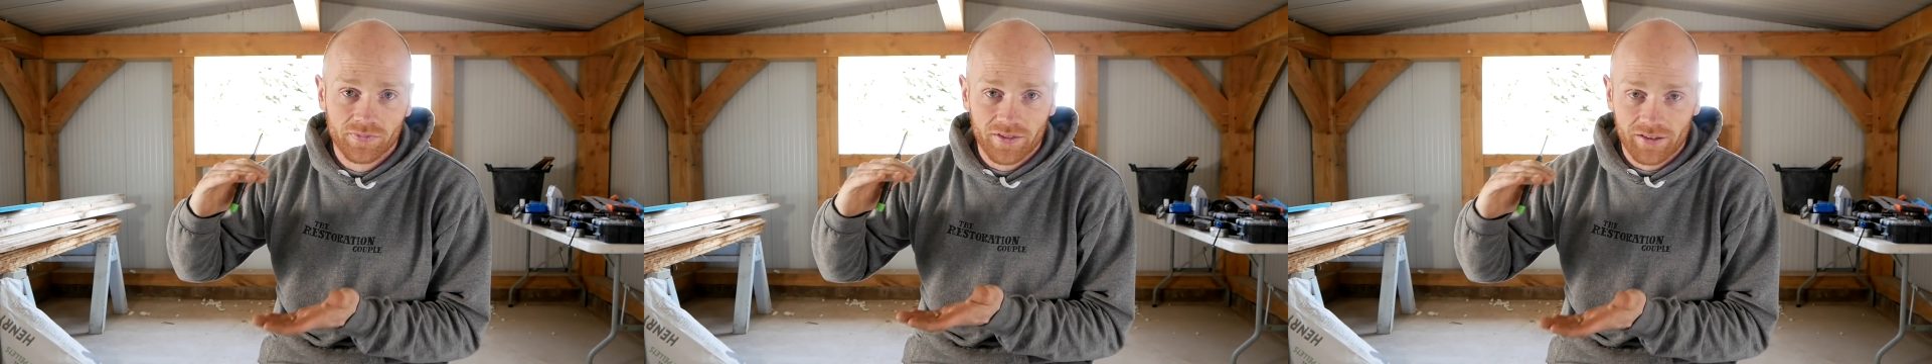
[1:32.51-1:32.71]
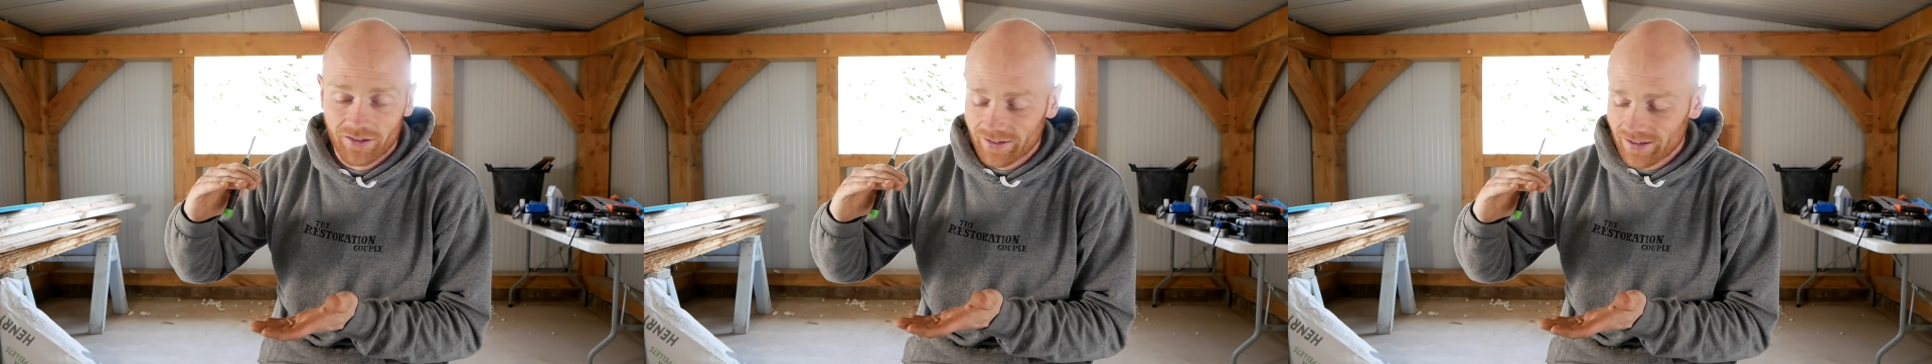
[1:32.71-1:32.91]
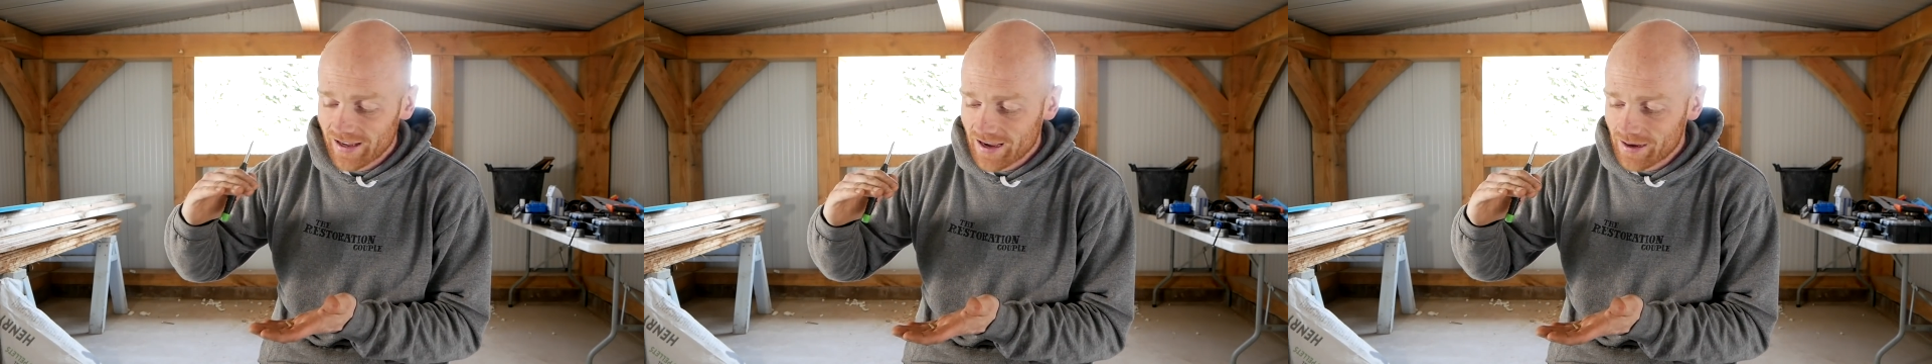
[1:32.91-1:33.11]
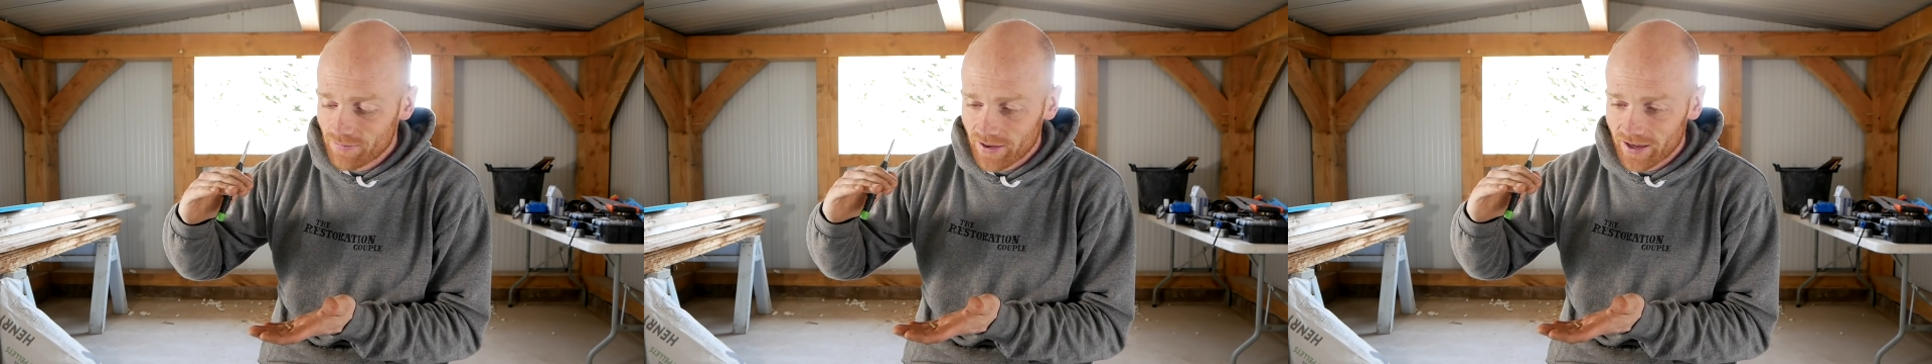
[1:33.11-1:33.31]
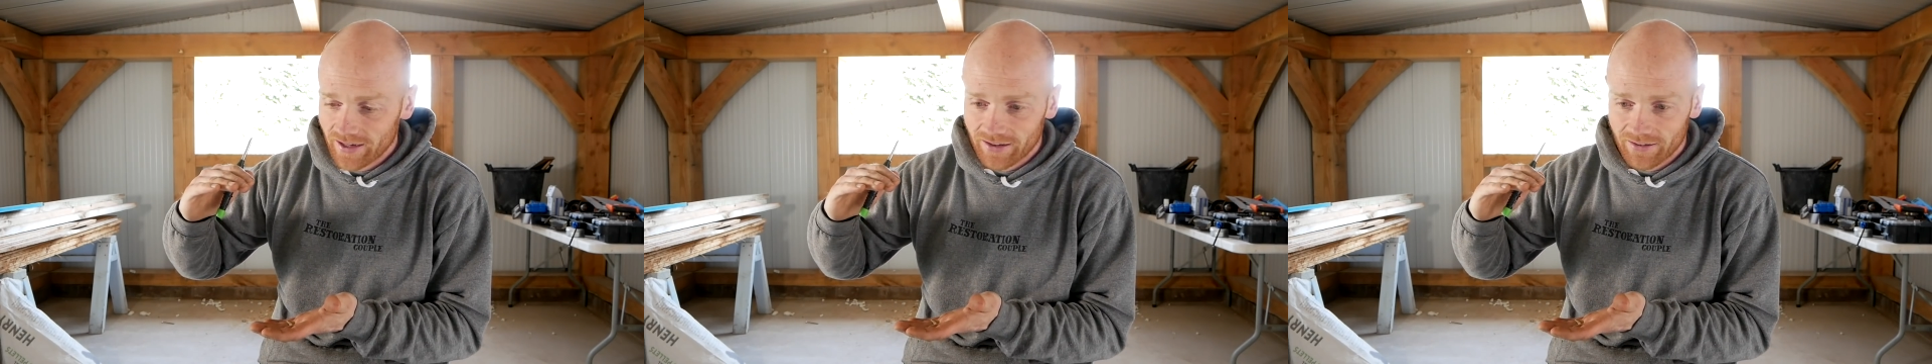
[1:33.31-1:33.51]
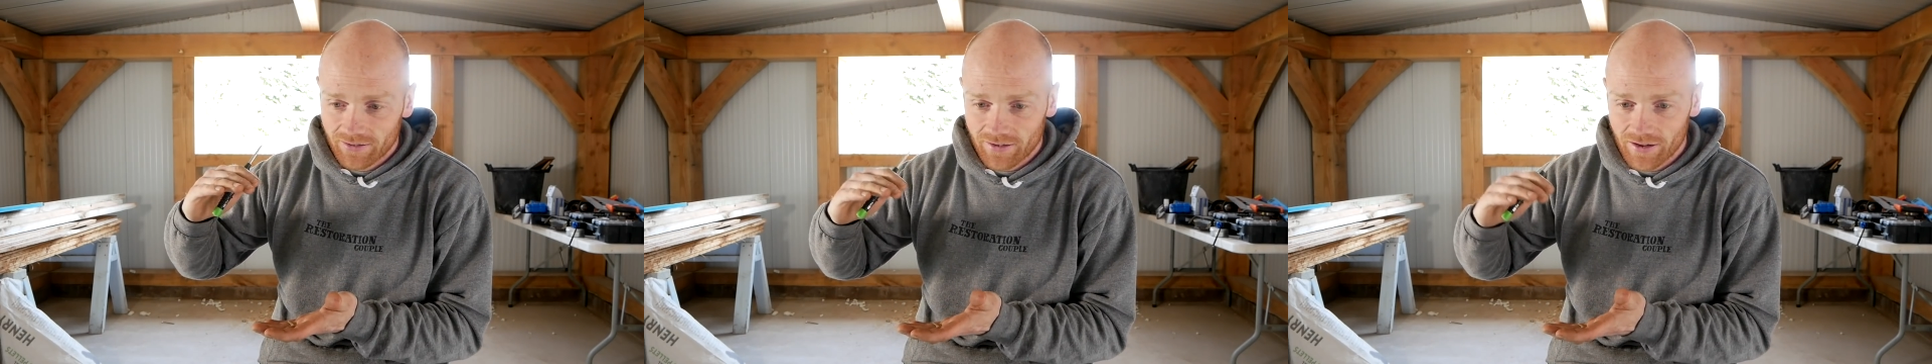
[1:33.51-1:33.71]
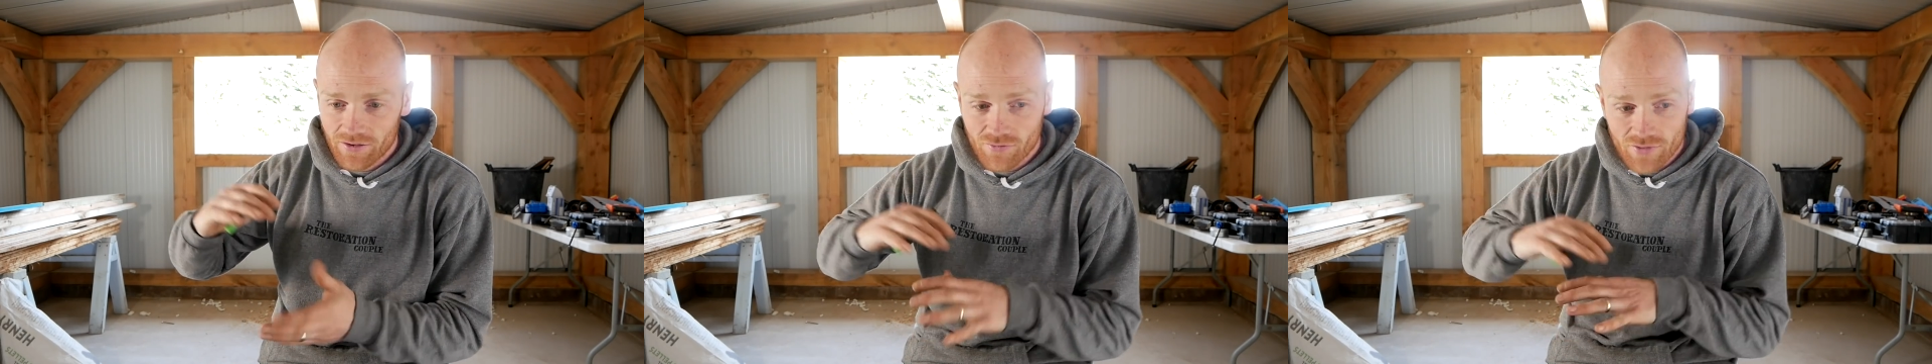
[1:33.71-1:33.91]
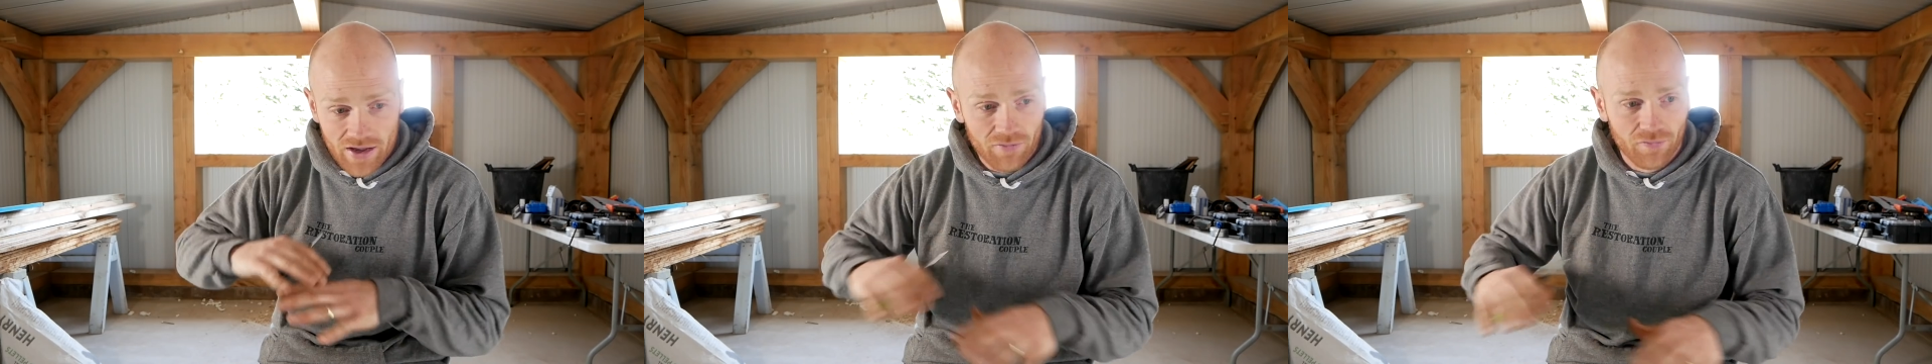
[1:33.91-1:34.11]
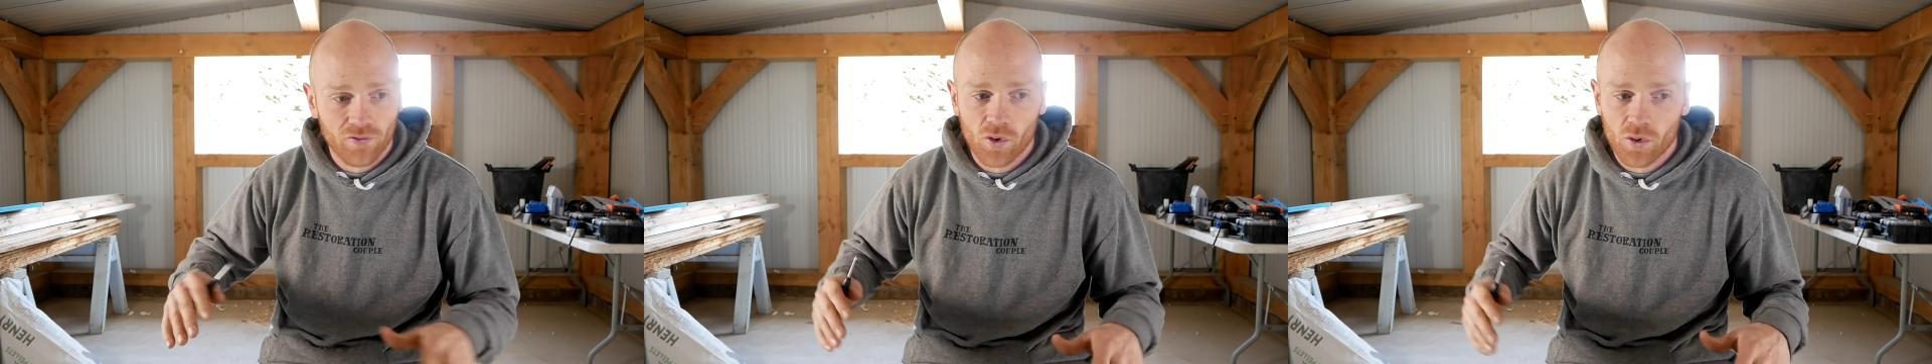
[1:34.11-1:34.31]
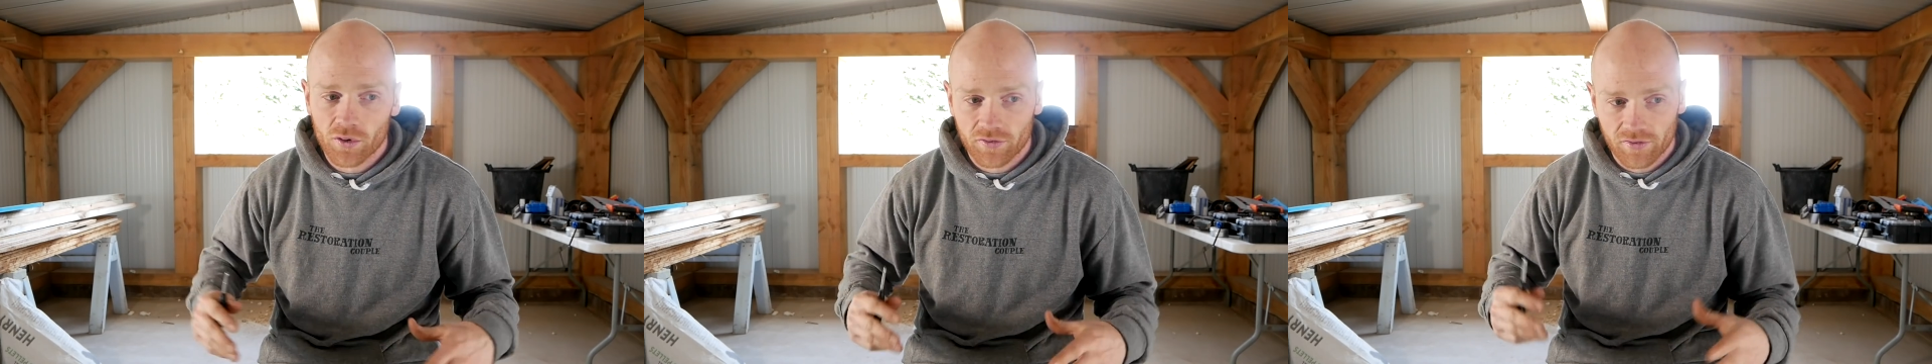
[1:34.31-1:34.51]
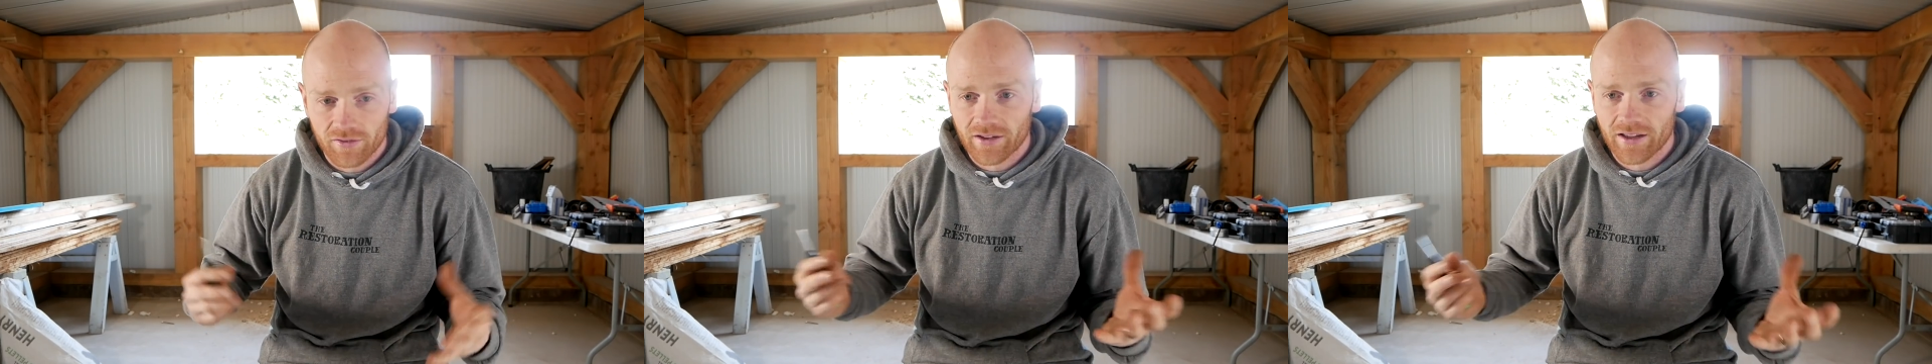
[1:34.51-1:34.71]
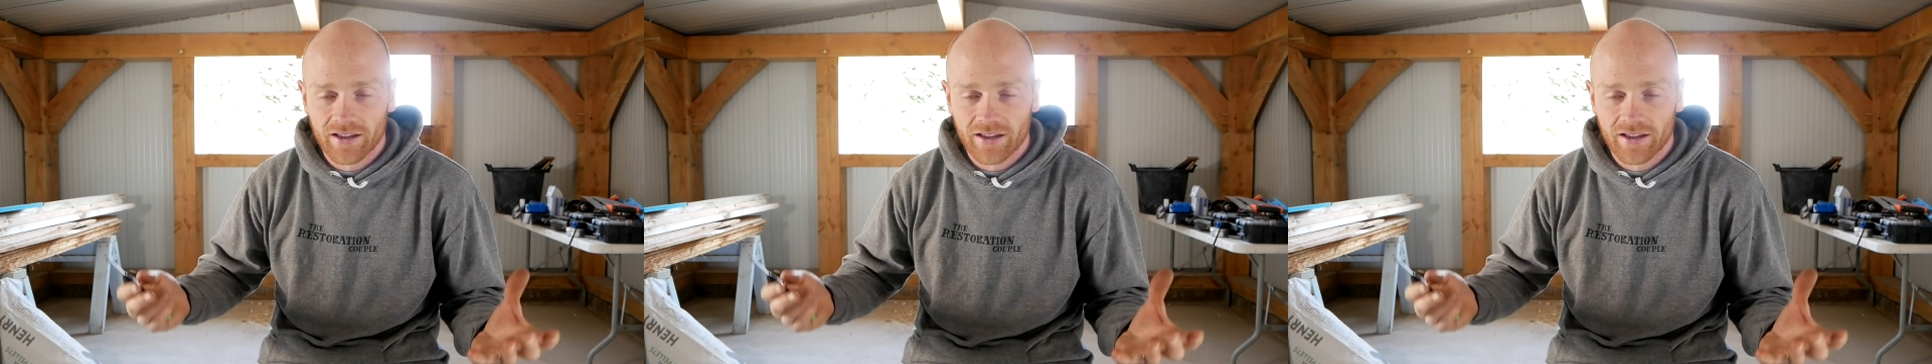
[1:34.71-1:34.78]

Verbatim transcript: slab and it's uh, reinforced.